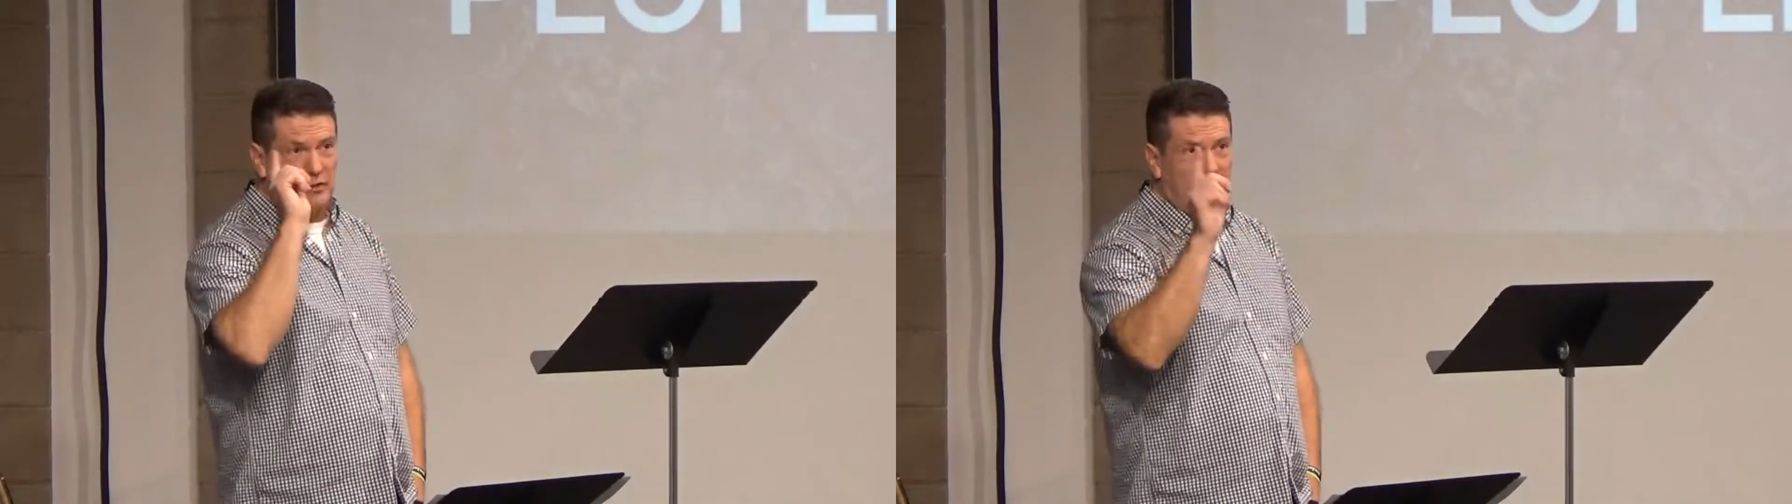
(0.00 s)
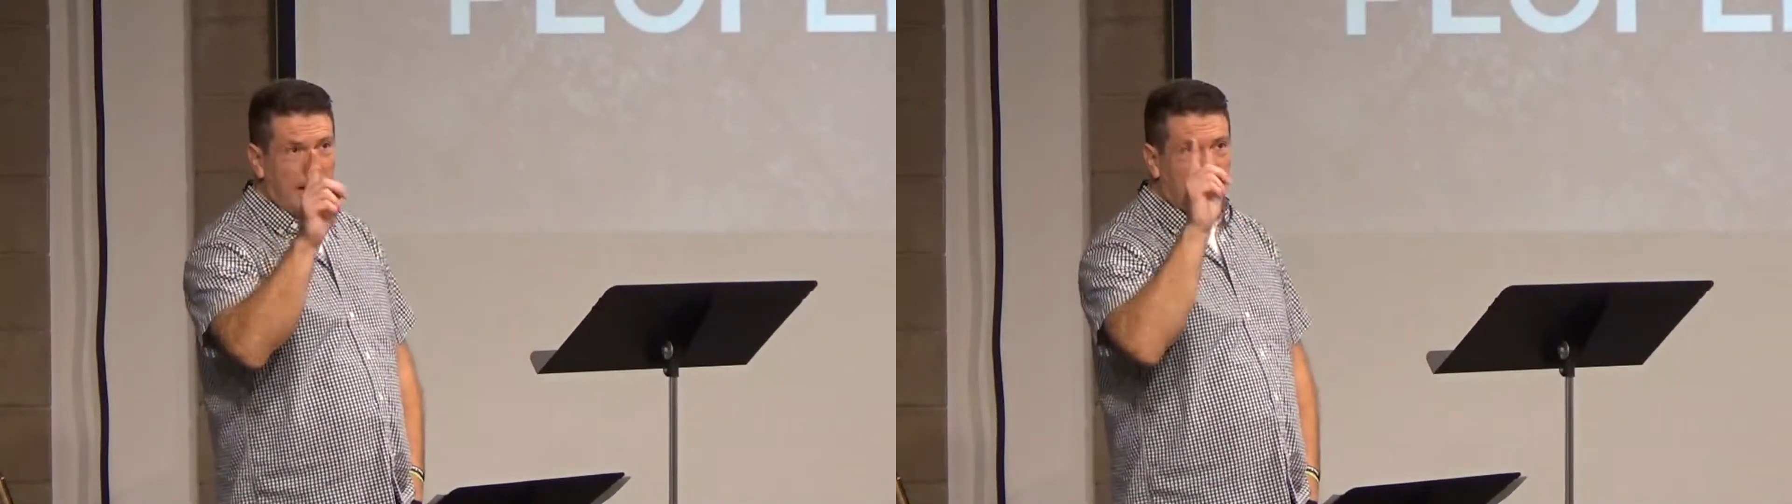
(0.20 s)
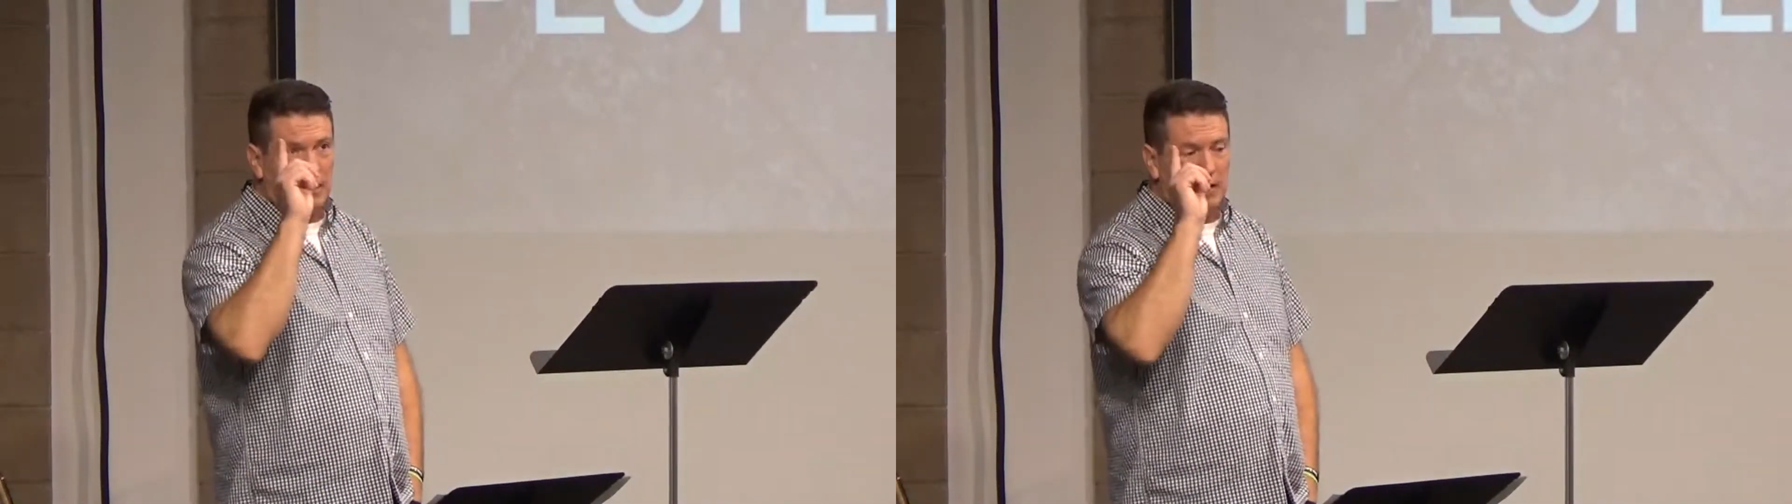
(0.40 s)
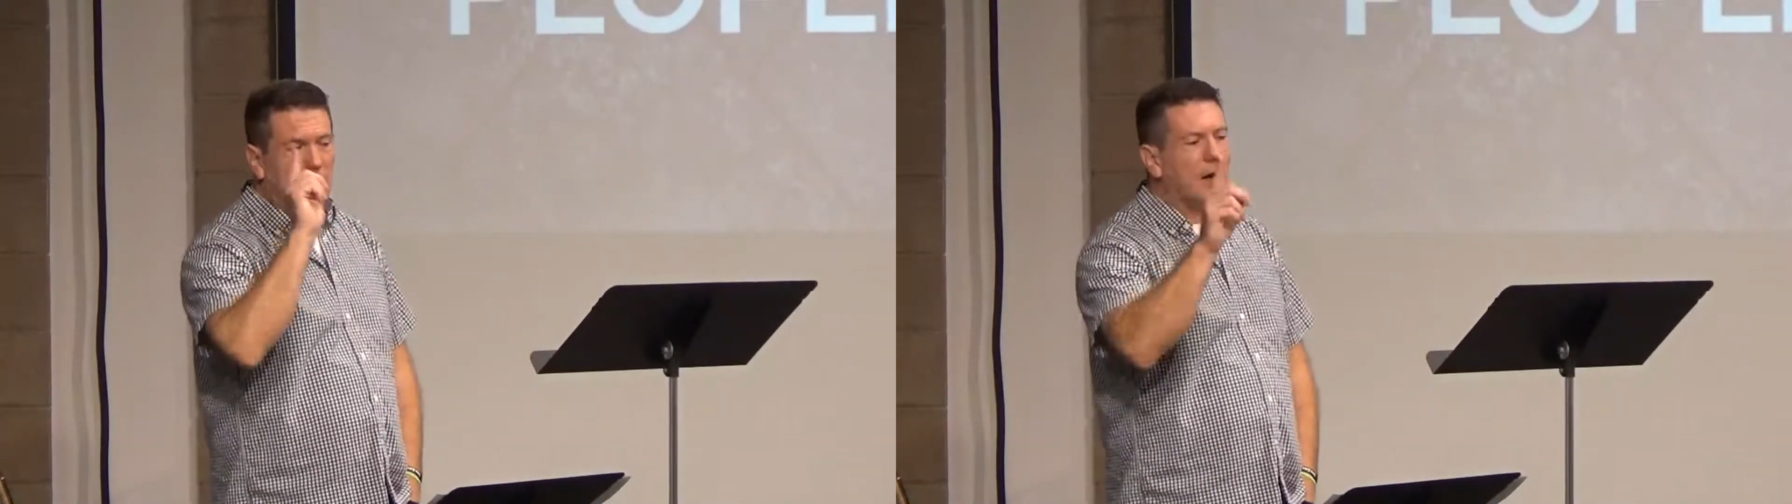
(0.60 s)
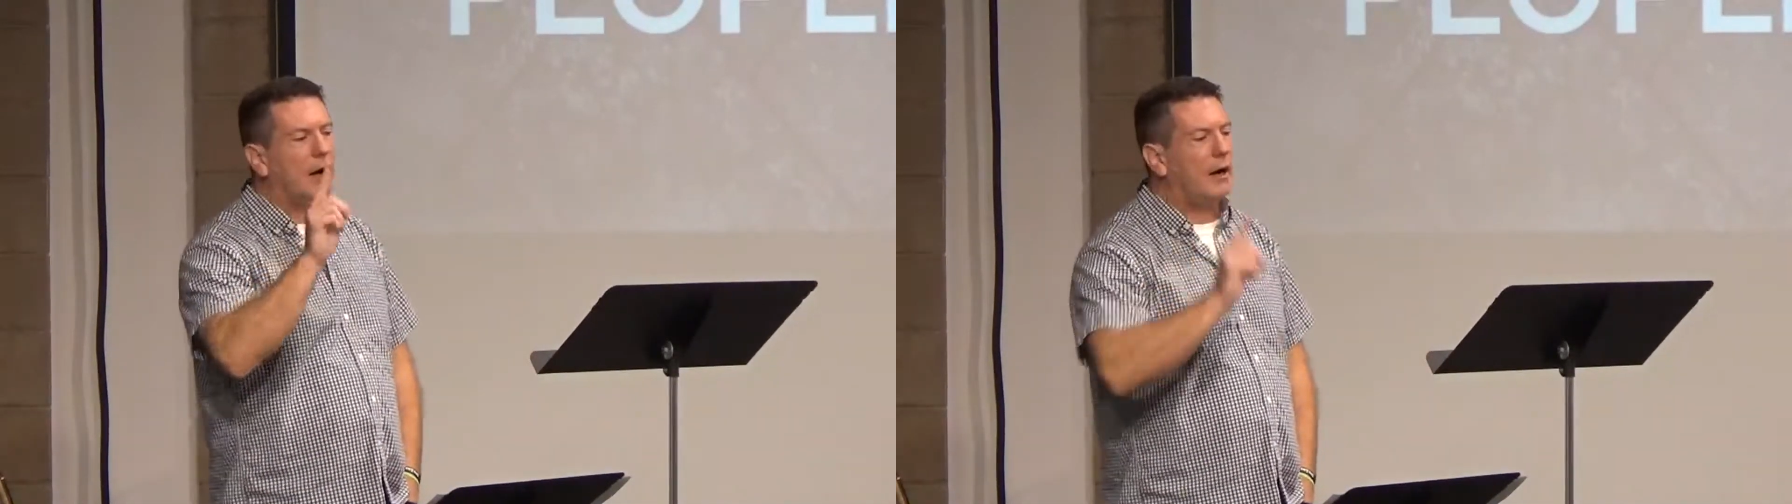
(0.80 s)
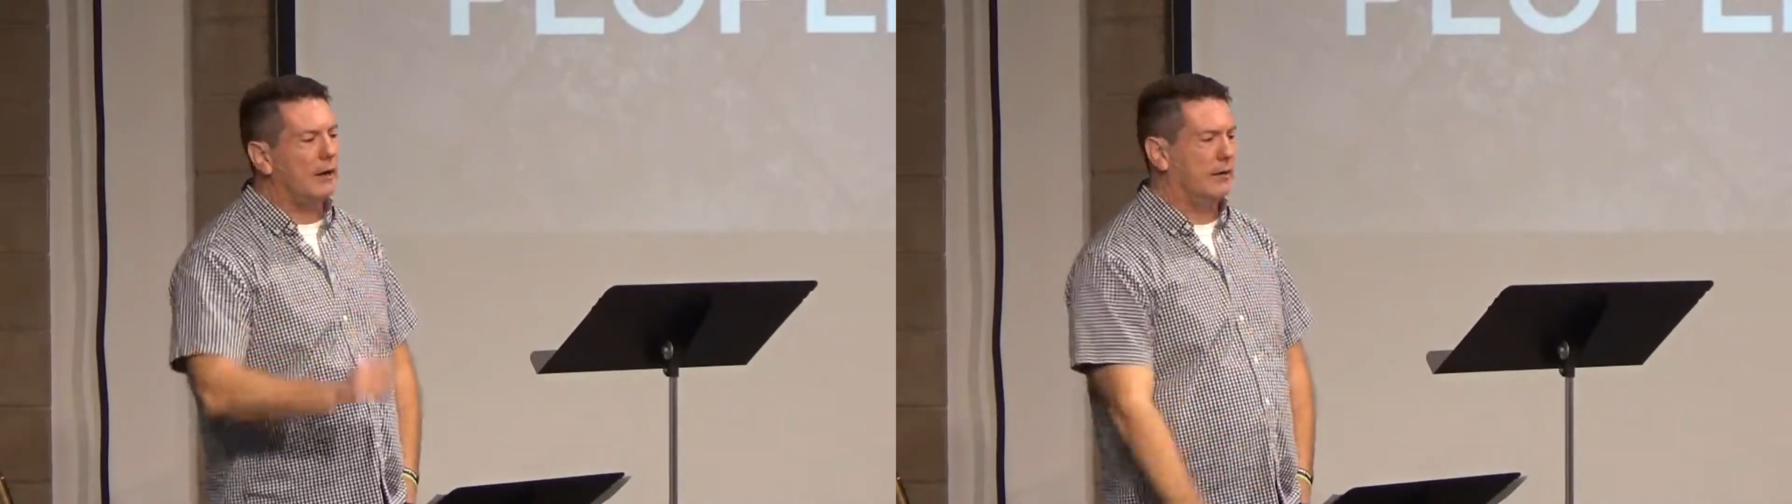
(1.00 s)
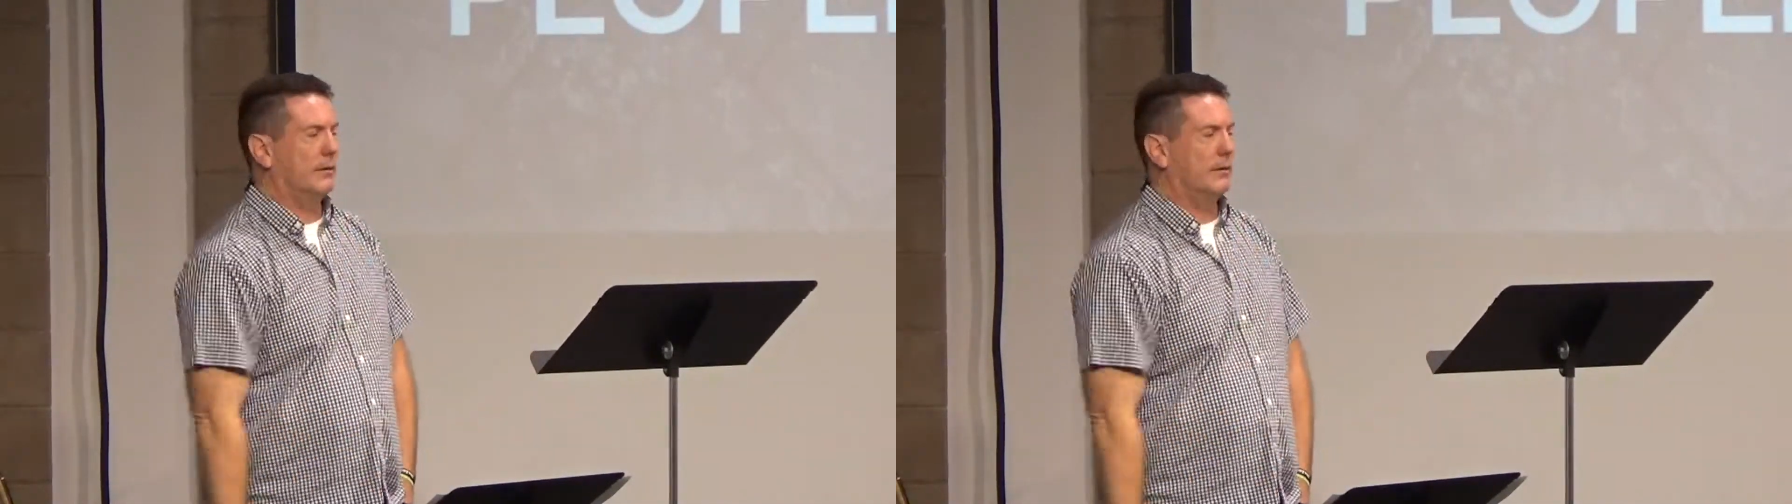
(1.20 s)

thank God.